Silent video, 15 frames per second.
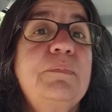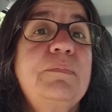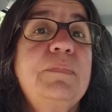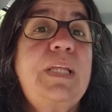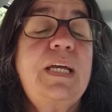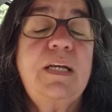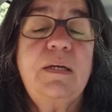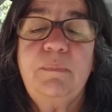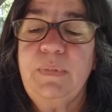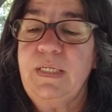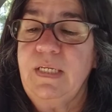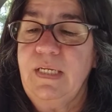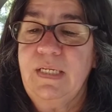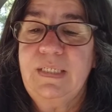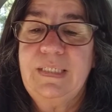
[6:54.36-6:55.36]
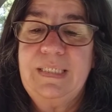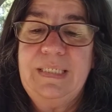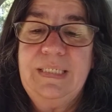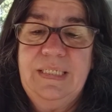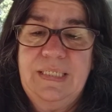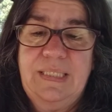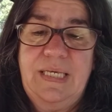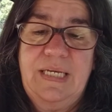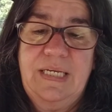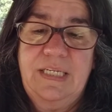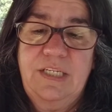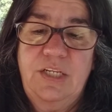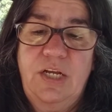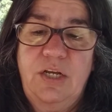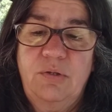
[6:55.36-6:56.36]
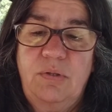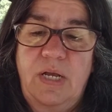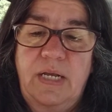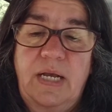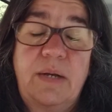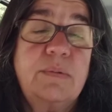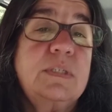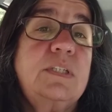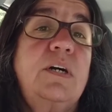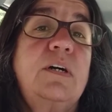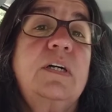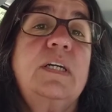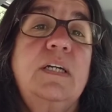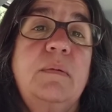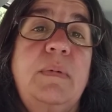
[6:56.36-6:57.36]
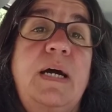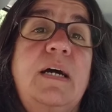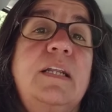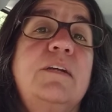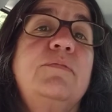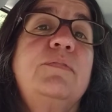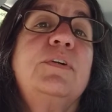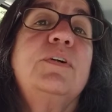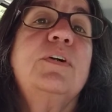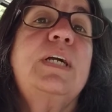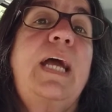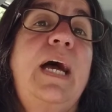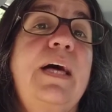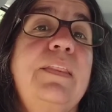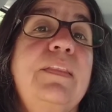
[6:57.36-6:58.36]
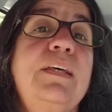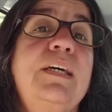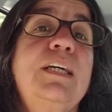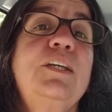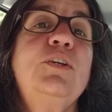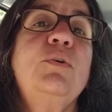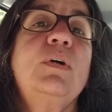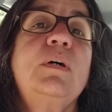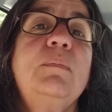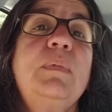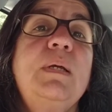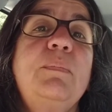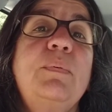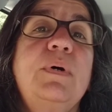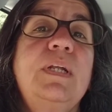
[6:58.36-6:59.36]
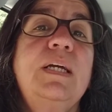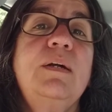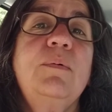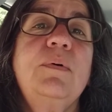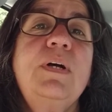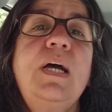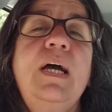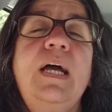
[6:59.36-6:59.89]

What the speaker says: They could be anything, you know, like I was talking about, if you're Catholic, you could be putting